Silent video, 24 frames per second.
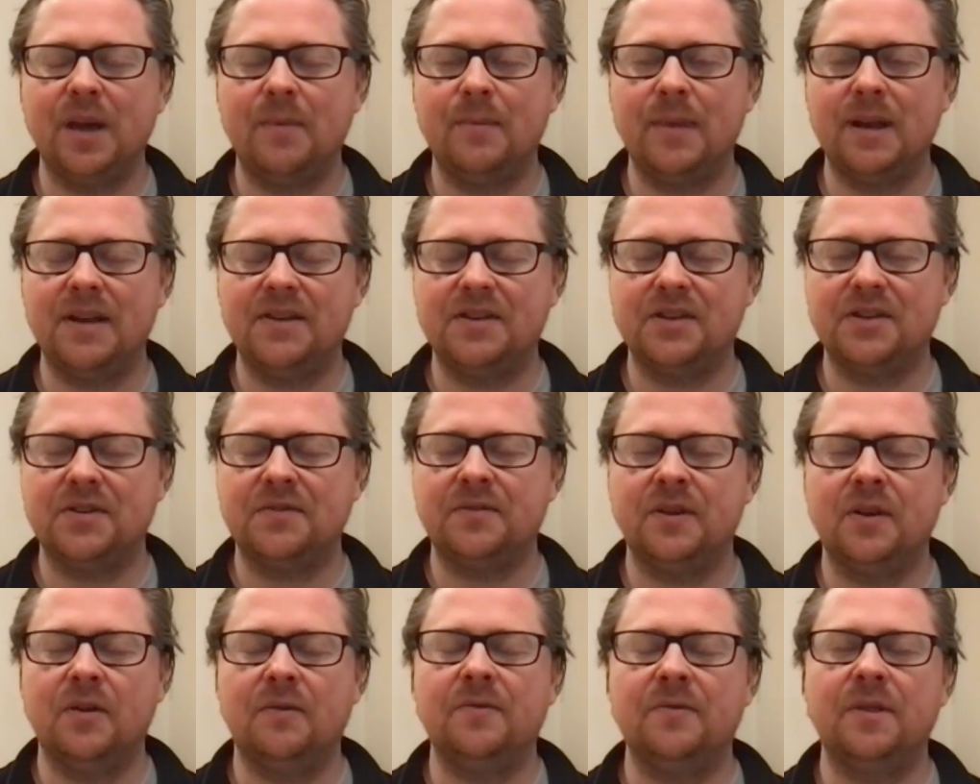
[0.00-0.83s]
a message,
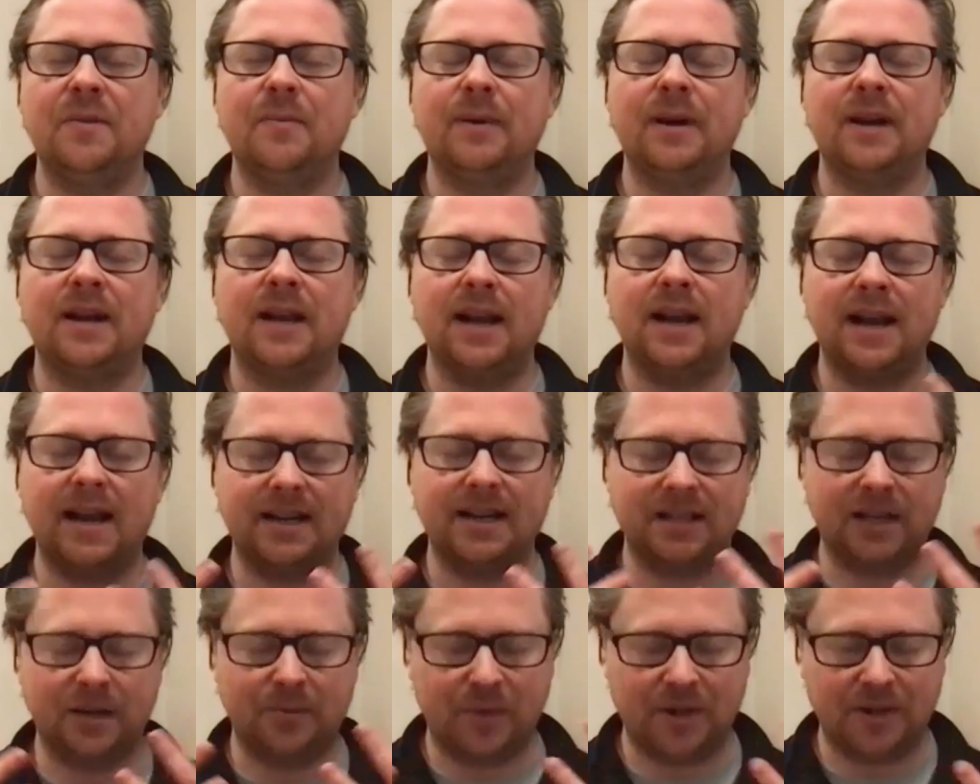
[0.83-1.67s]
you know, for the
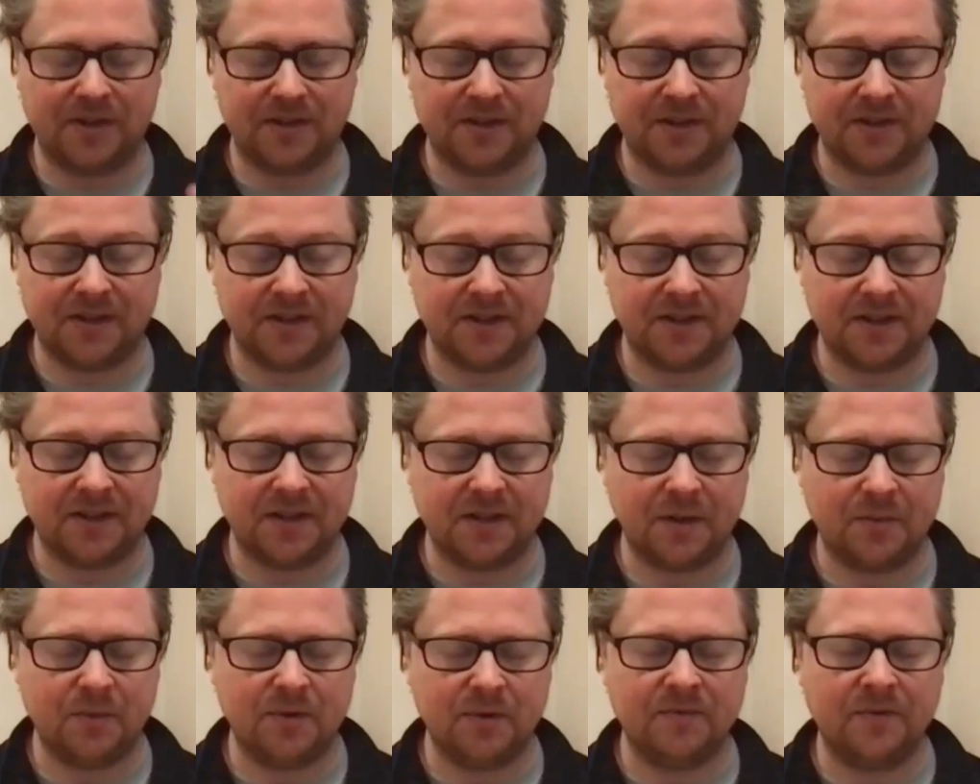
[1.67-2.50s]
galactic brothers and sisters.
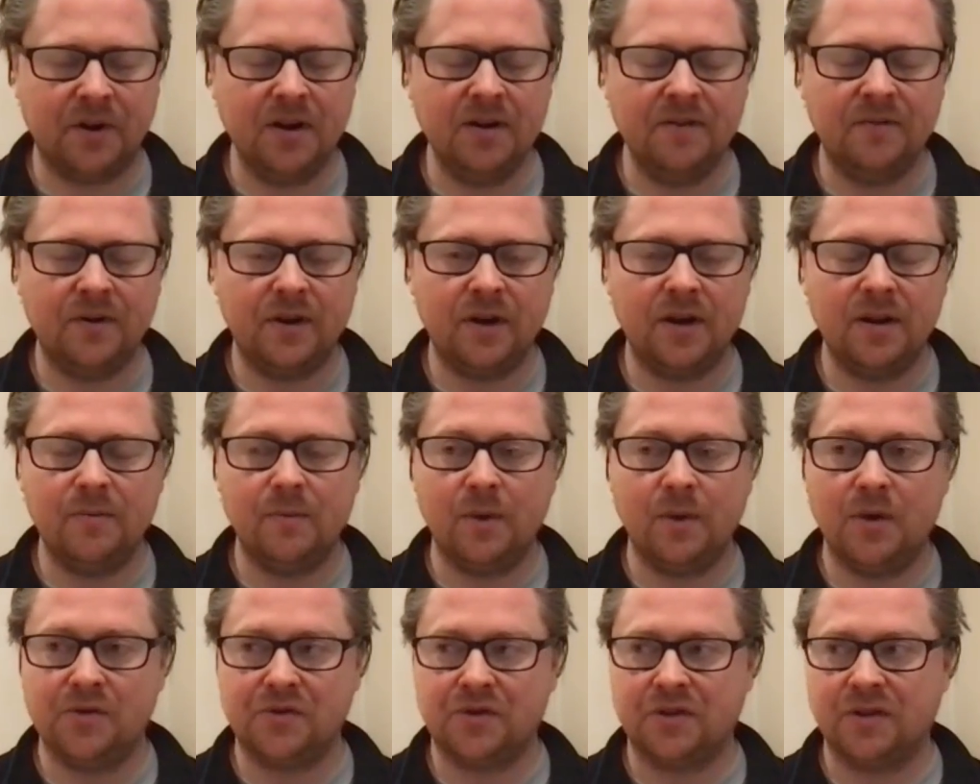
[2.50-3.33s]
That was very very
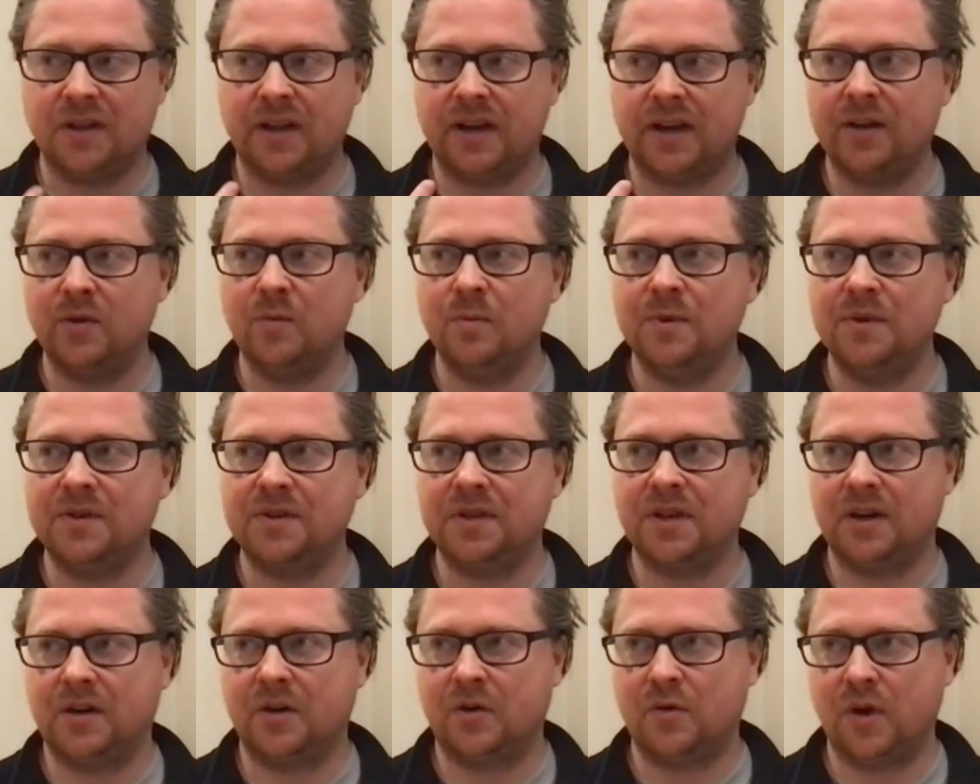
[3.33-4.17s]
emotional, and I almost
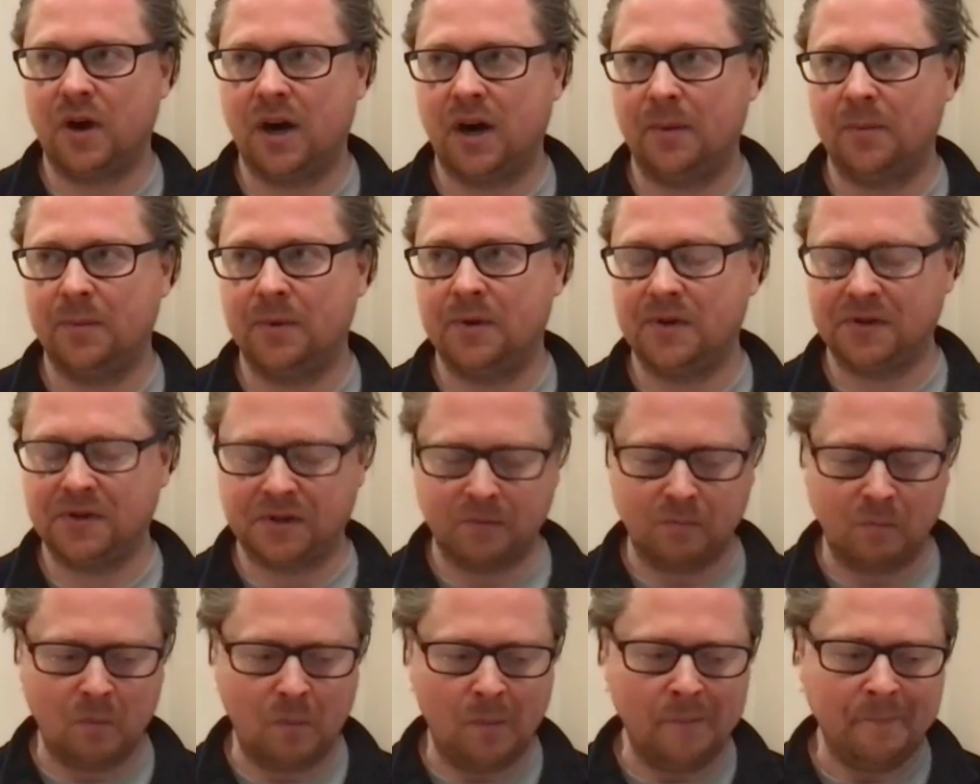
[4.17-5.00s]
started crying
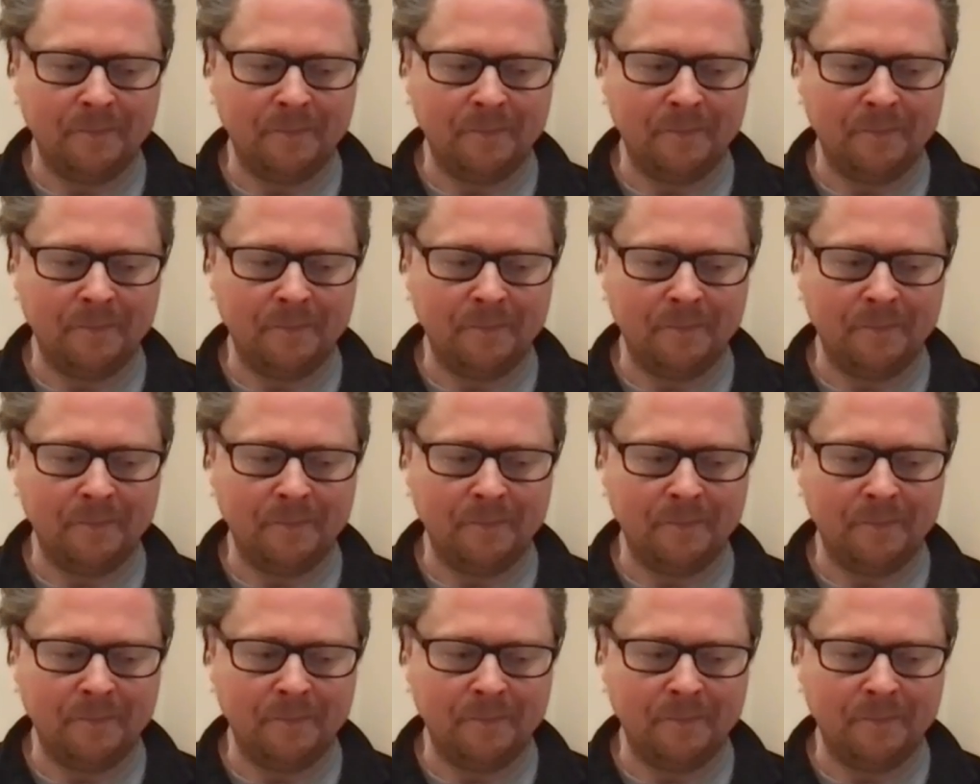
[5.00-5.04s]
because